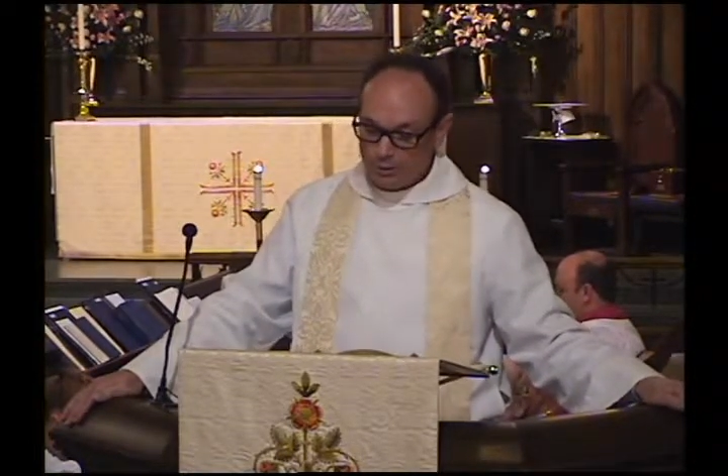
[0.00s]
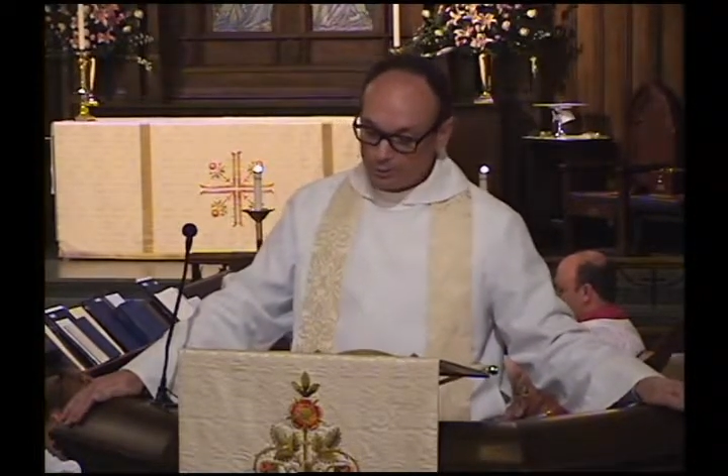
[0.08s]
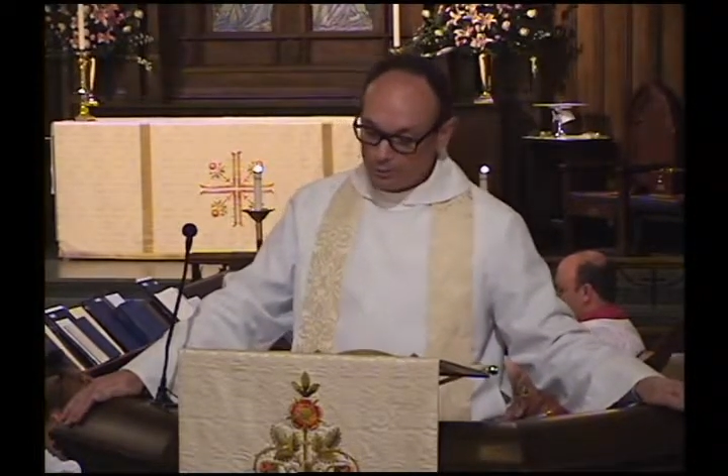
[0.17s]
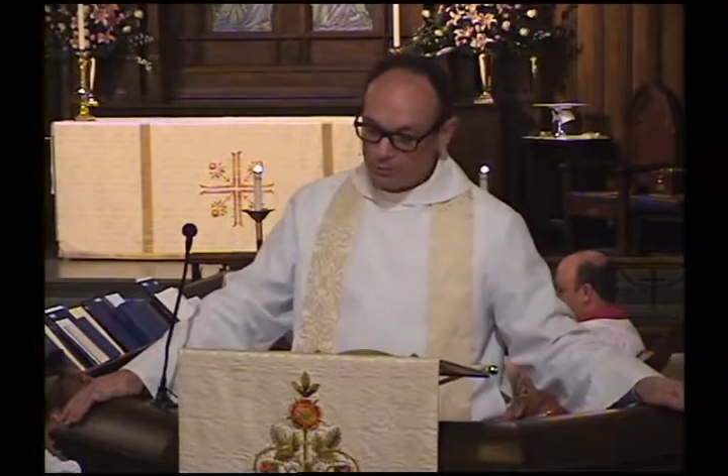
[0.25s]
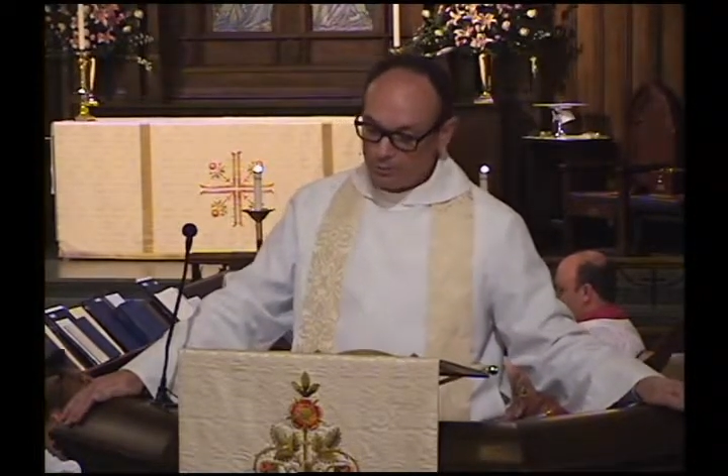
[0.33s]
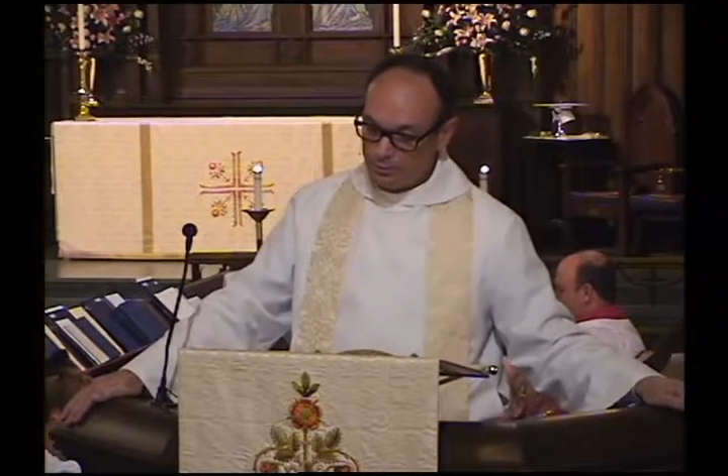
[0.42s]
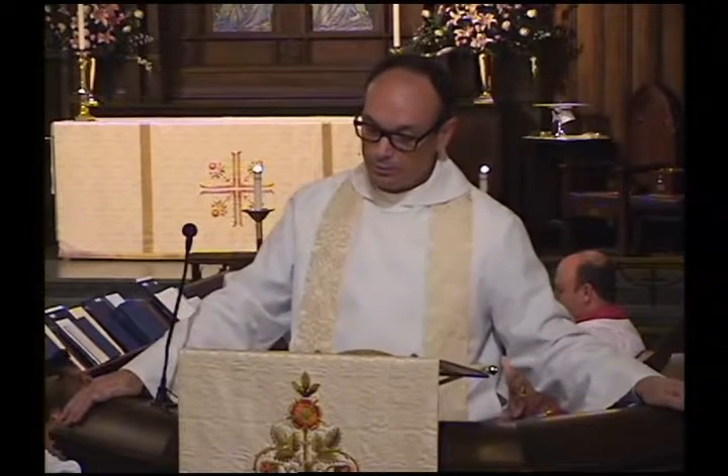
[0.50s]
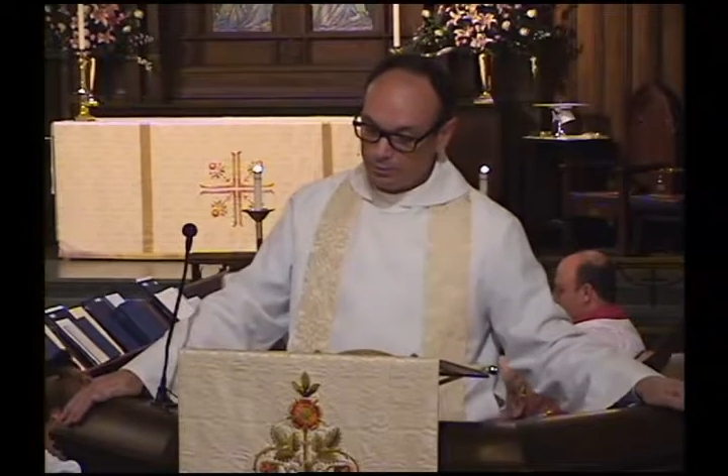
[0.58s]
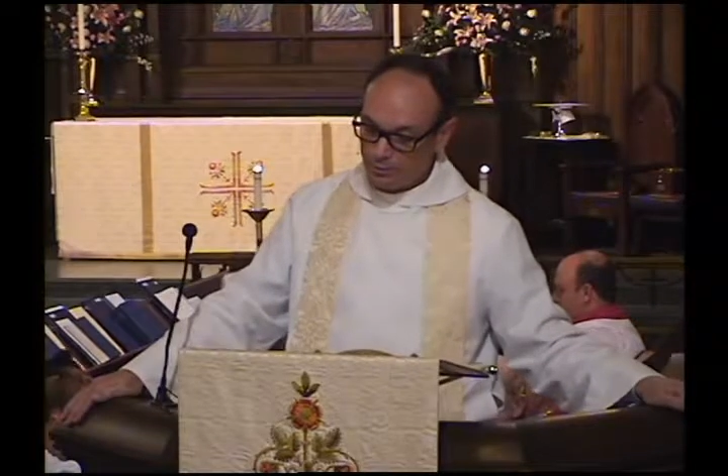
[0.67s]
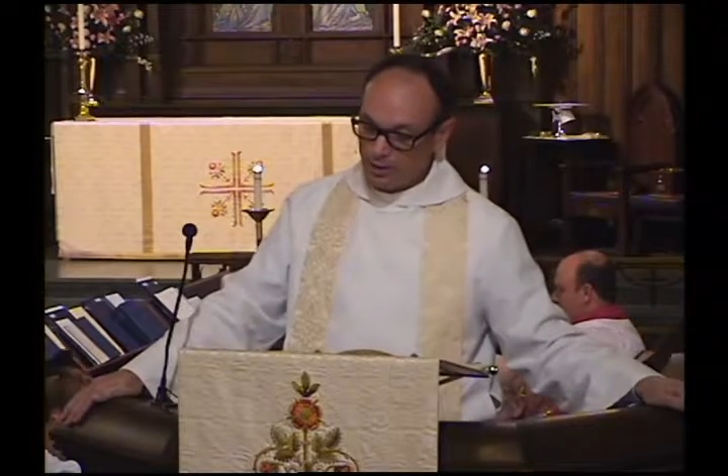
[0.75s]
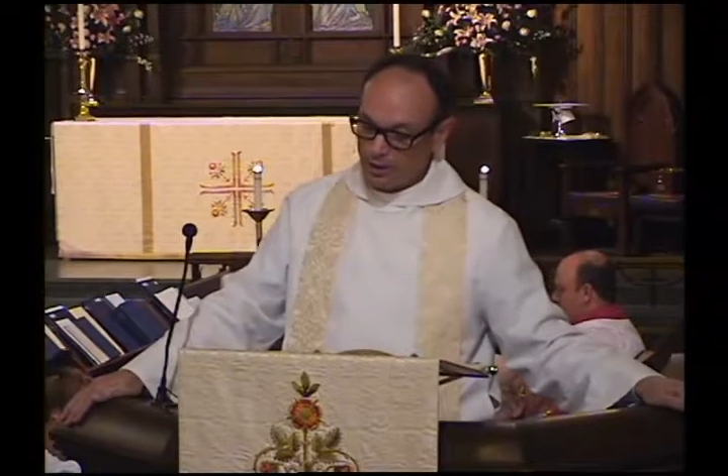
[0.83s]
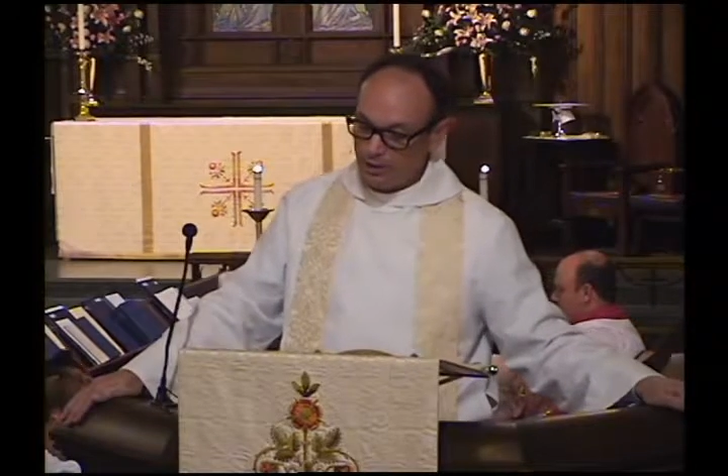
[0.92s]
truth of
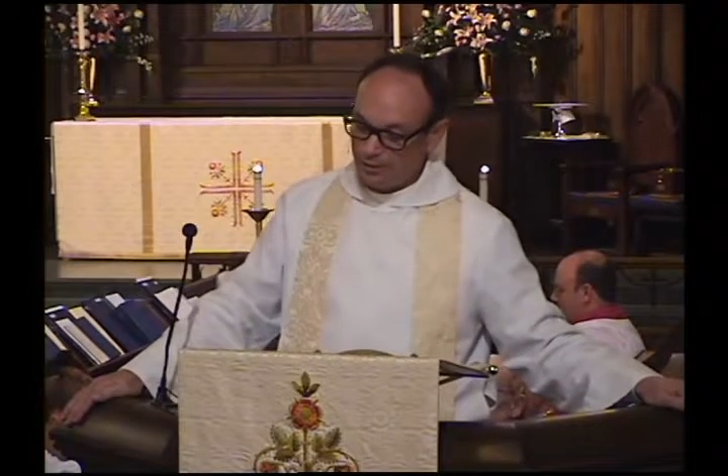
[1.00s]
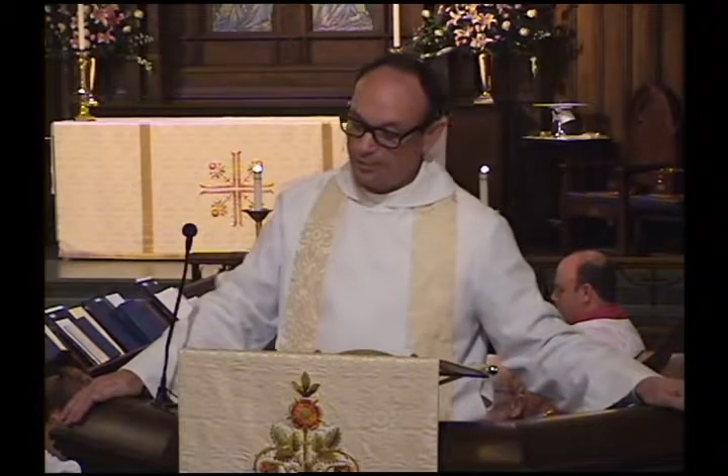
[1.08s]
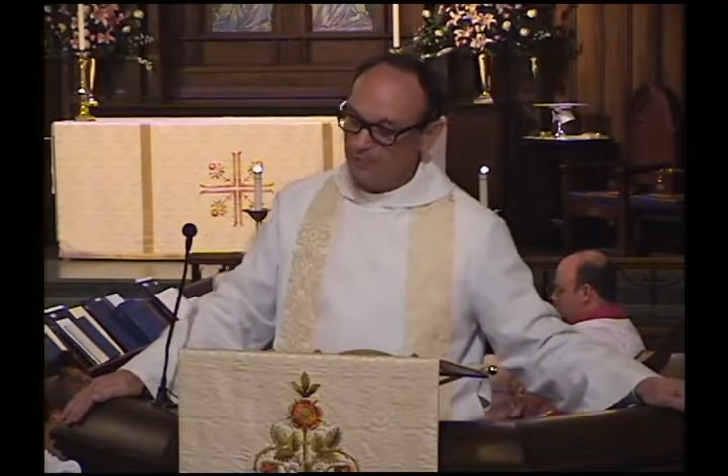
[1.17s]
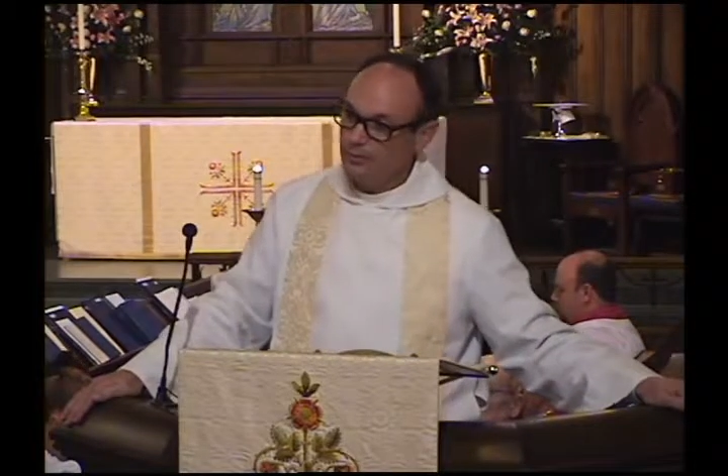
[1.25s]
love.